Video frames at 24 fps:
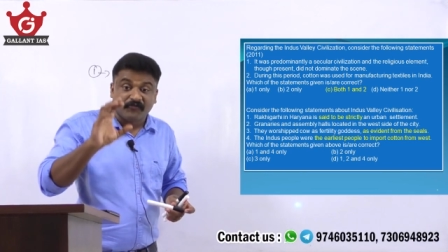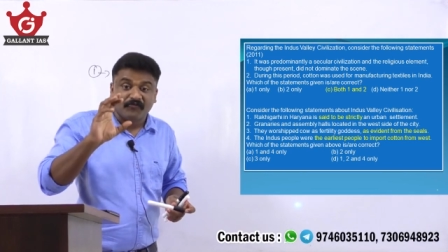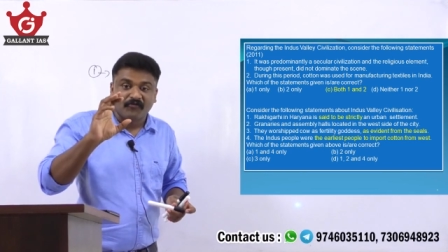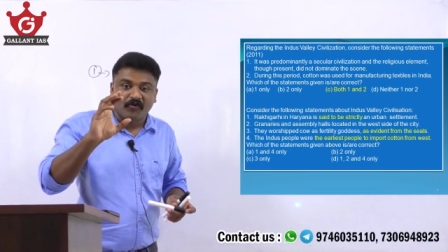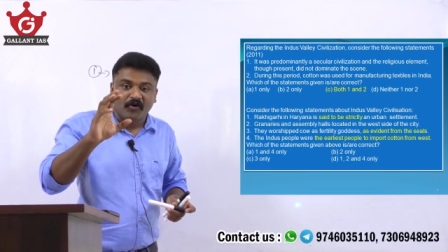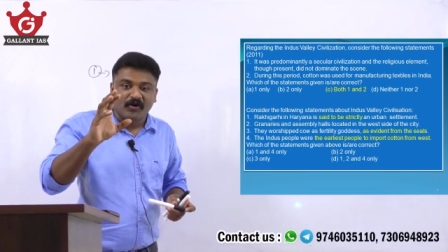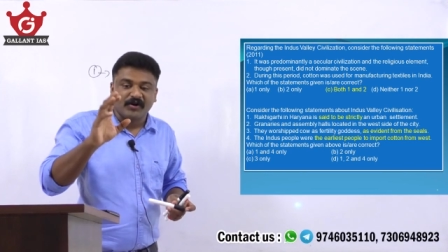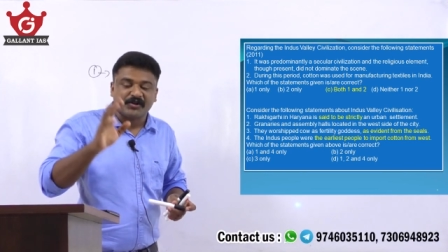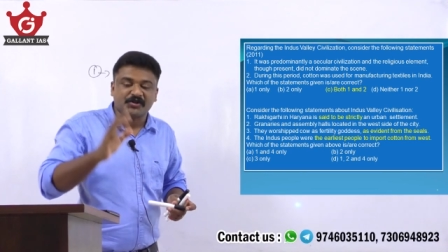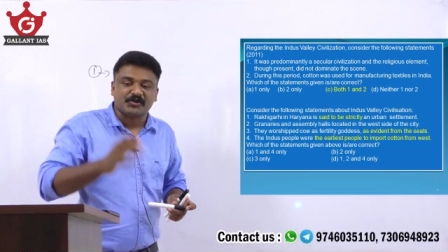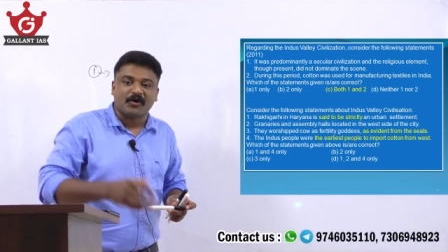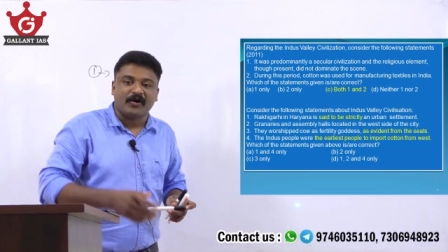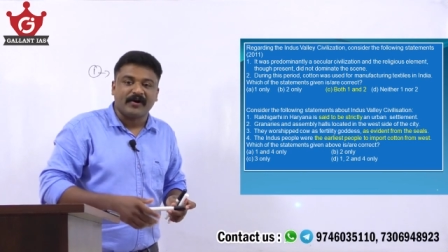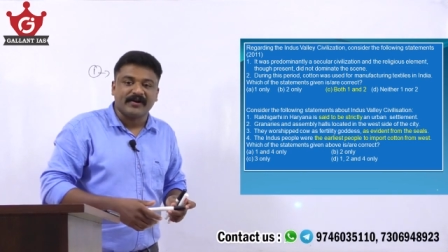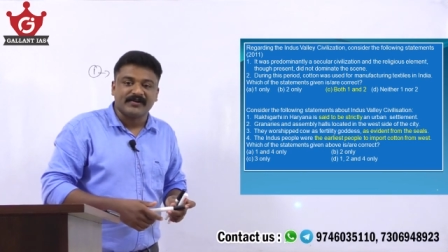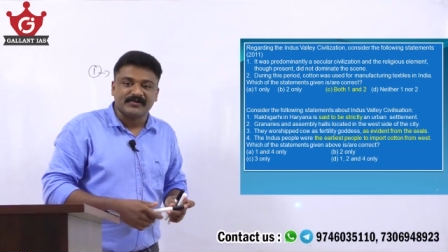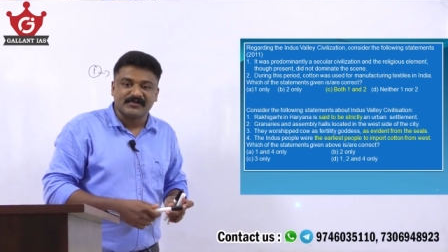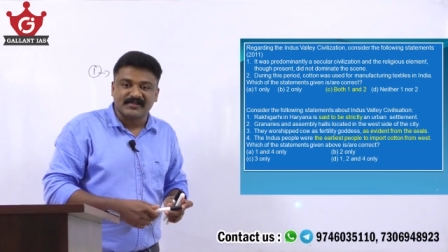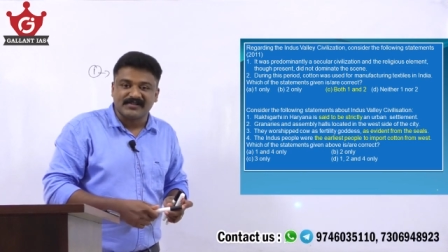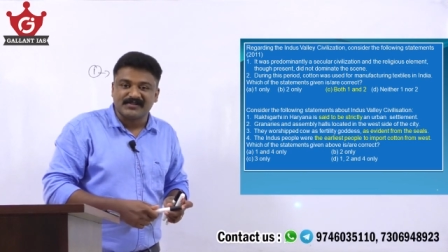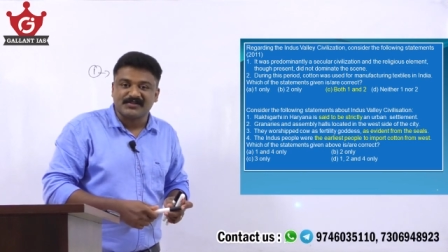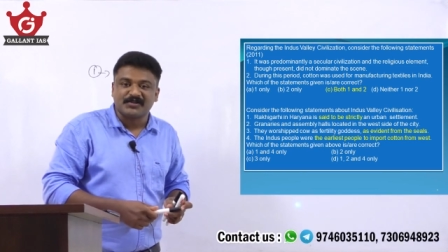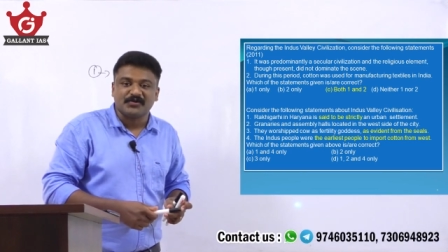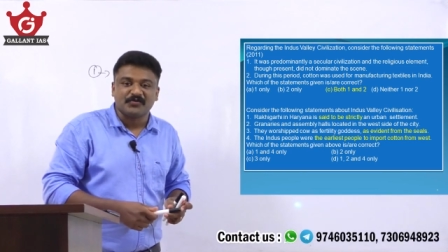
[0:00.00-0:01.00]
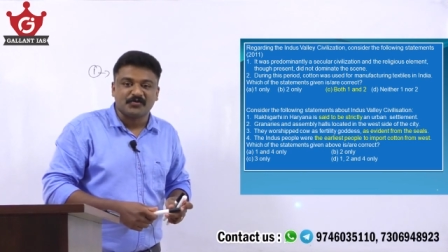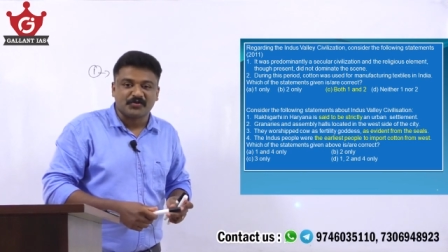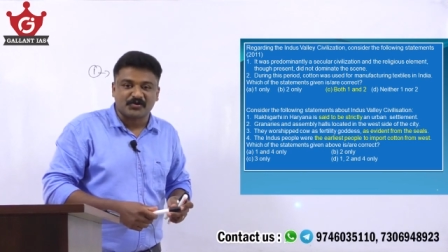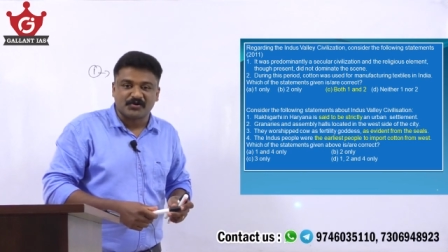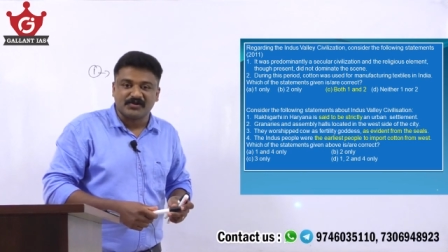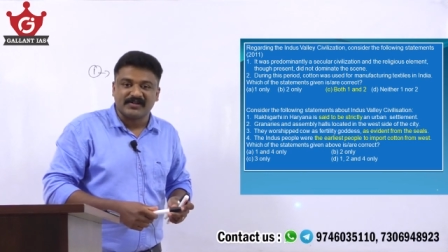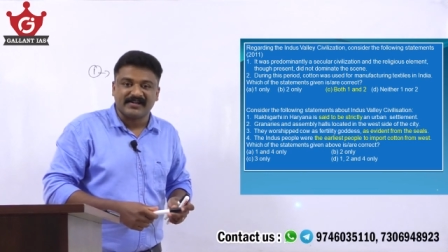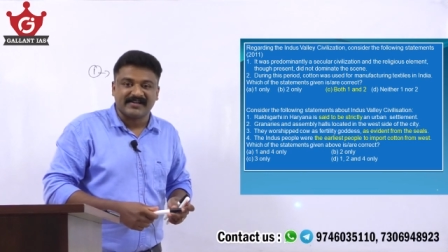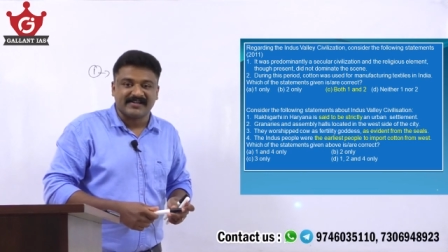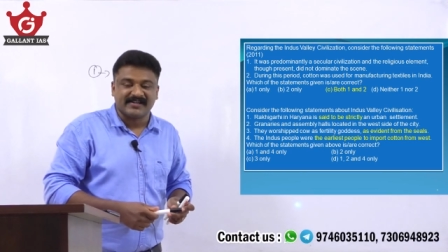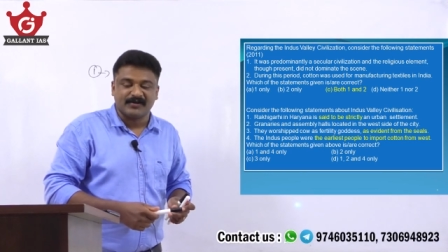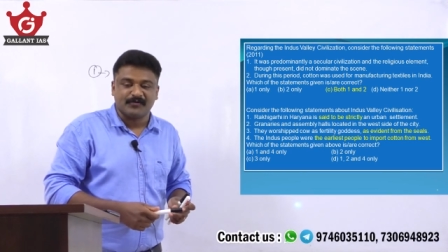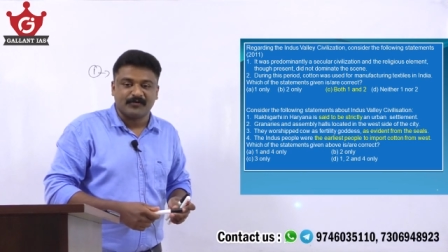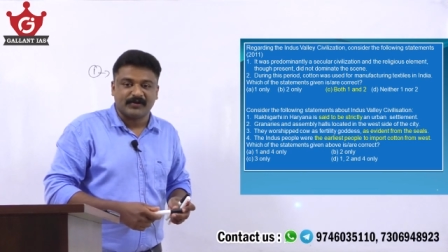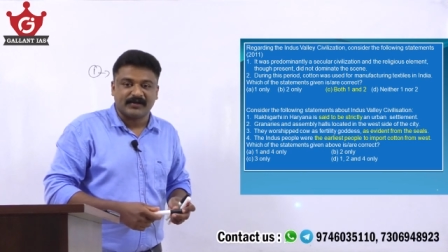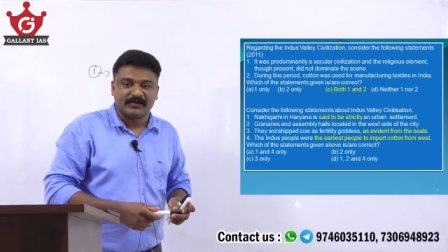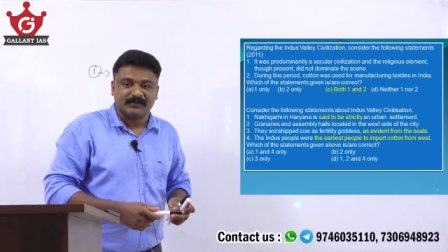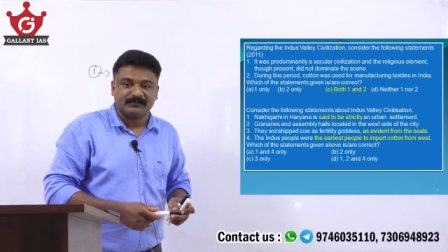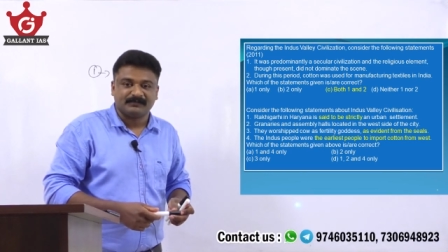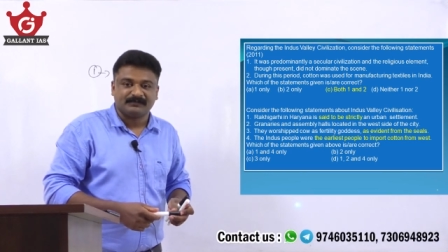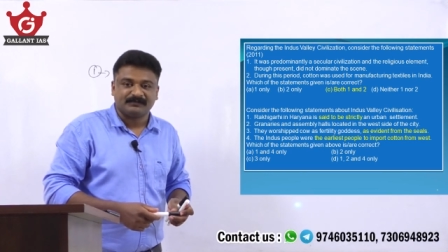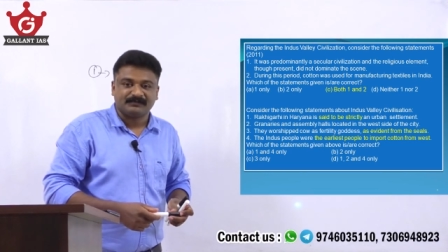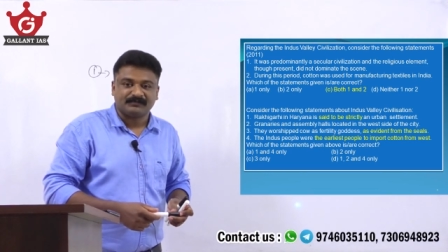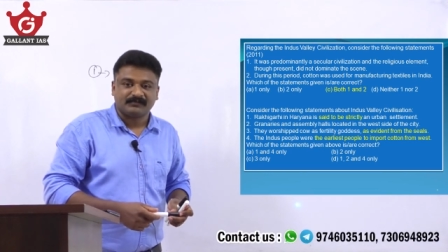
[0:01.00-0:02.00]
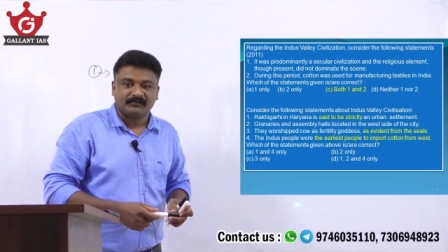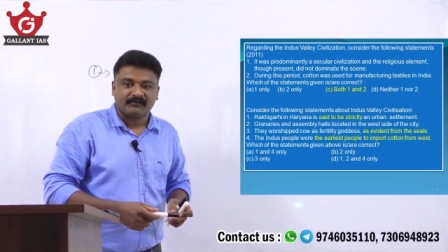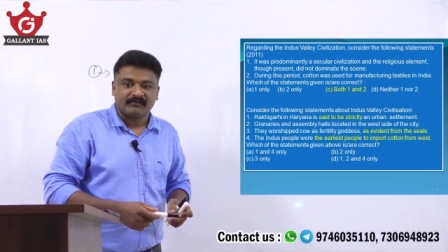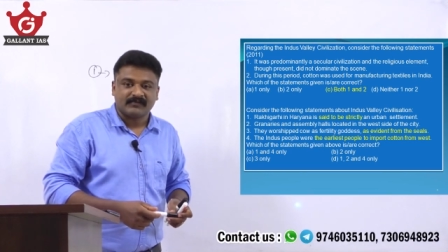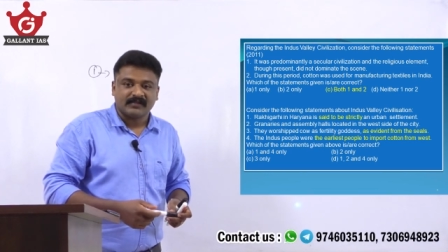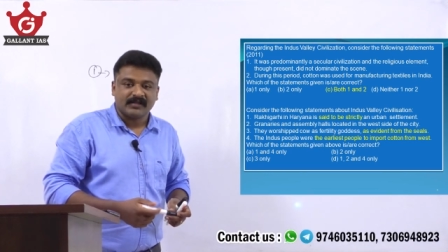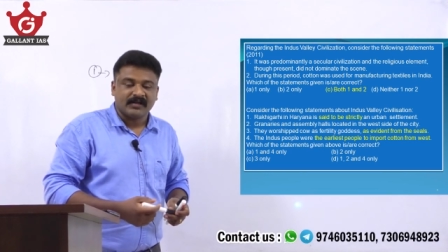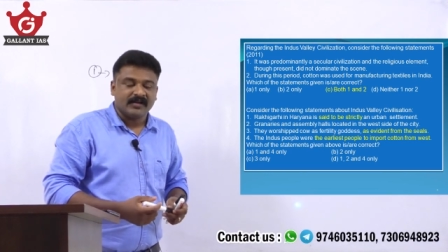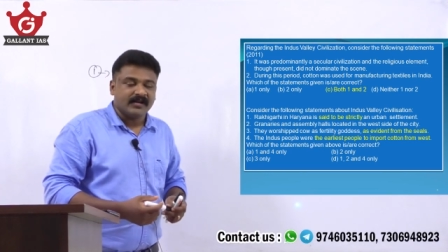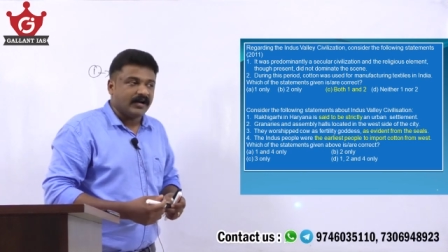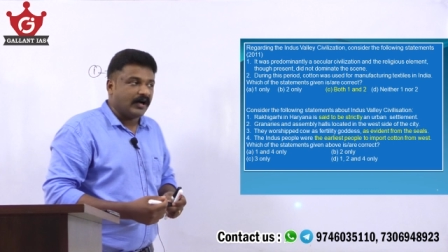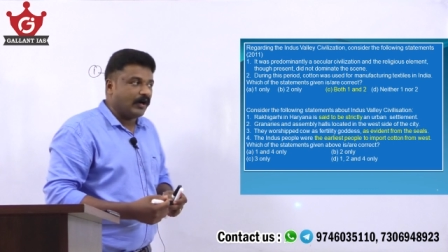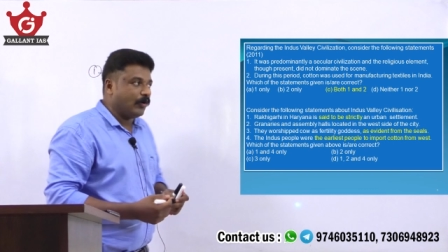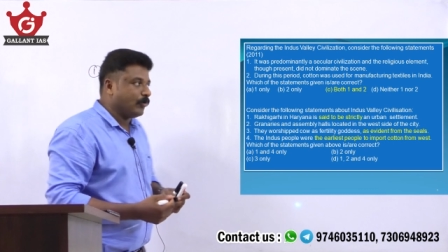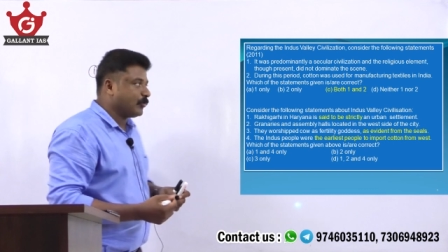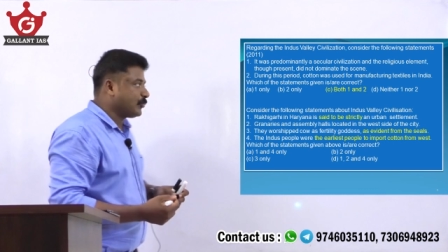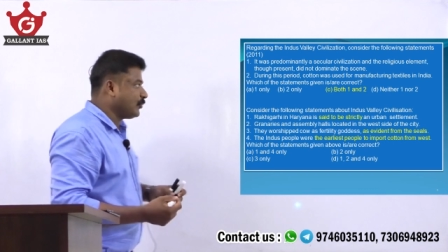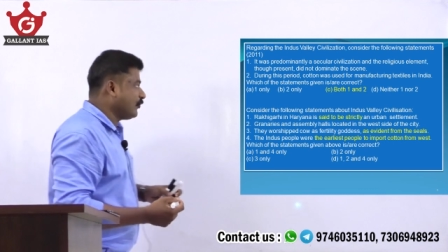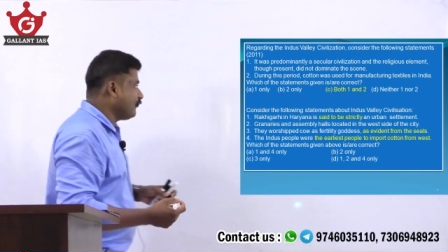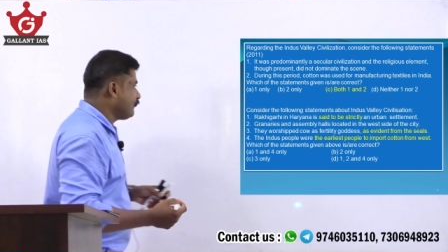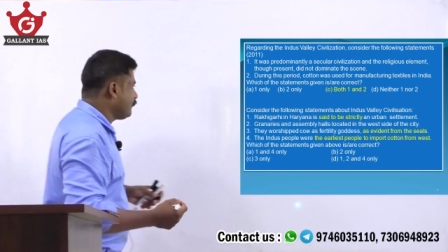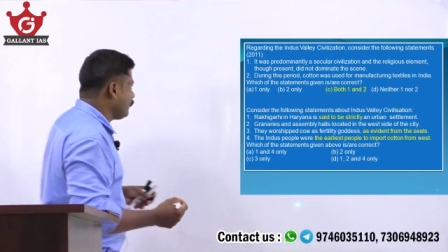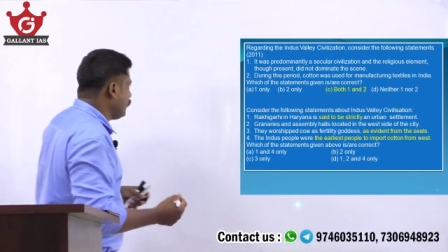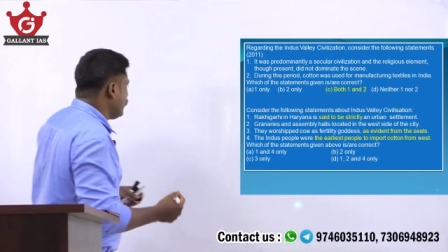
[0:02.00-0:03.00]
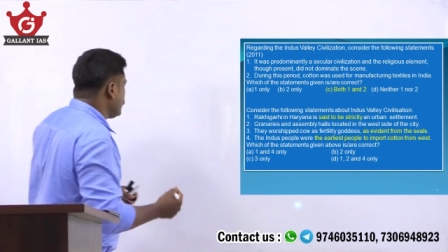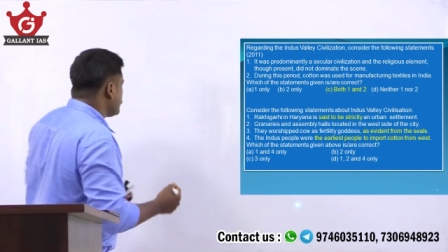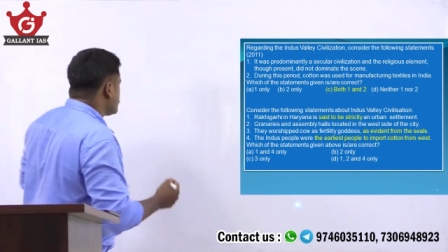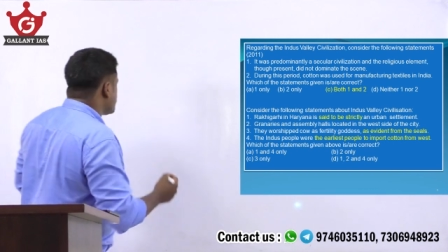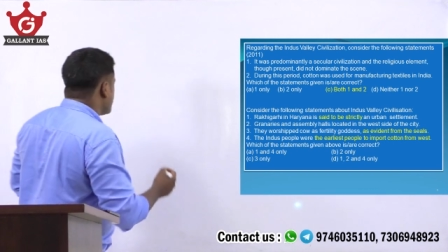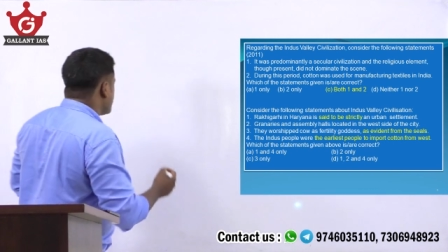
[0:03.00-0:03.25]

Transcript: four choices usually given out of four